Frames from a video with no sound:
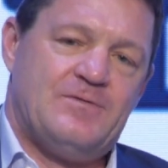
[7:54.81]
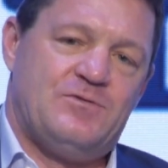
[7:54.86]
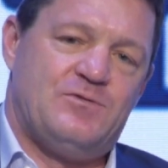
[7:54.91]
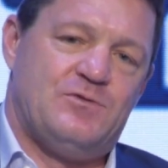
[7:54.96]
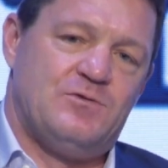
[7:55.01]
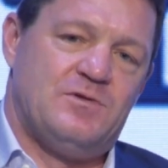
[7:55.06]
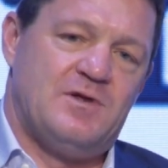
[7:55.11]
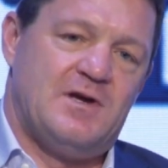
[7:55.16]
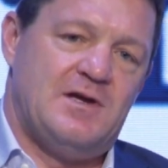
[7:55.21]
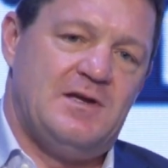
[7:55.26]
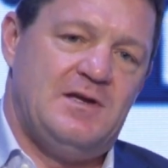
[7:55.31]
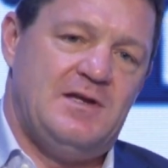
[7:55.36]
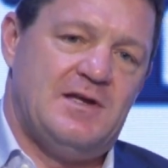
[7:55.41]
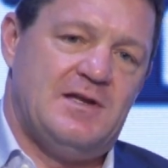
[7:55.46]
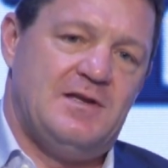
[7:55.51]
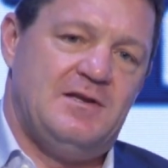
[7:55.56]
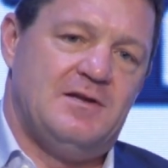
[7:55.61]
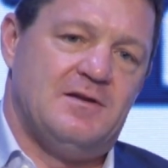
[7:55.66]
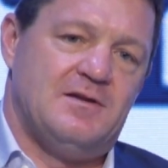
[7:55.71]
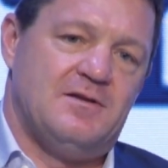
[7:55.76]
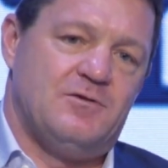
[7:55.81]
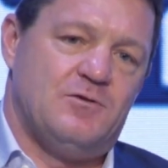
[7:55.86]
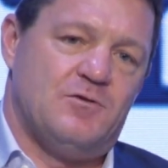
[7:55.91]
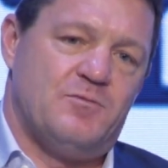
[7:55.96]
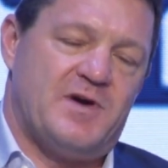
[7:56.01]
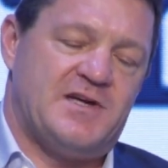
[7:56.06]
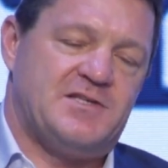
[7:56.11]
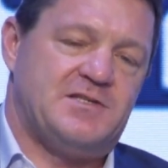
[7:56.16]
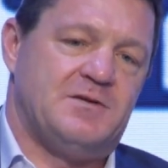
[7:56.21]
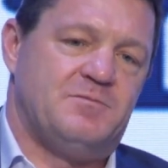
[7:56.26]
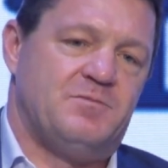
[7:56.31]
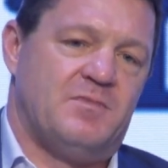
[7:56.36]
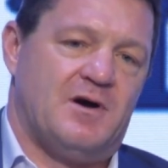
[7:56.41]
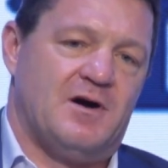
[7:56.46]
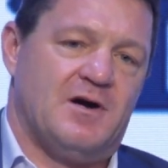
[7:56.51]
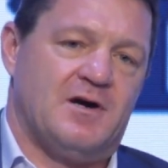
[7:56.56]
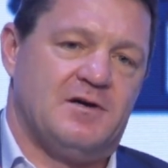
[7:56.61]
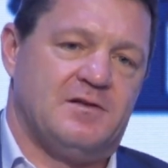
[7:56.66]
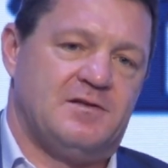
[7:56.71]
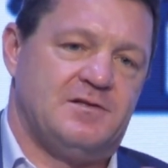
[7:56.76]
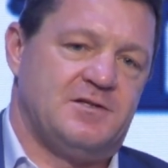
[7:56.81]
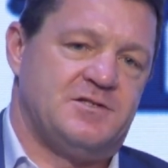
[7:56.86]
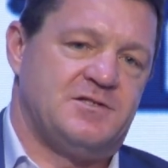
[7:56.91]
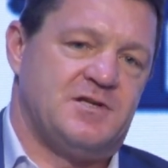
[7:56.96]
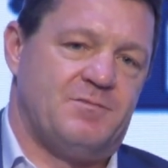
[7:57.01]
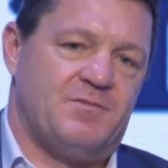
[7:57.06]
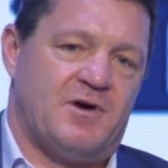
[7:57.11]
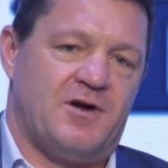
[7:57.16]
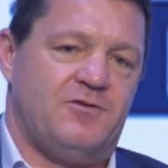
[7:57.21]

Today, the Indian domestic market is some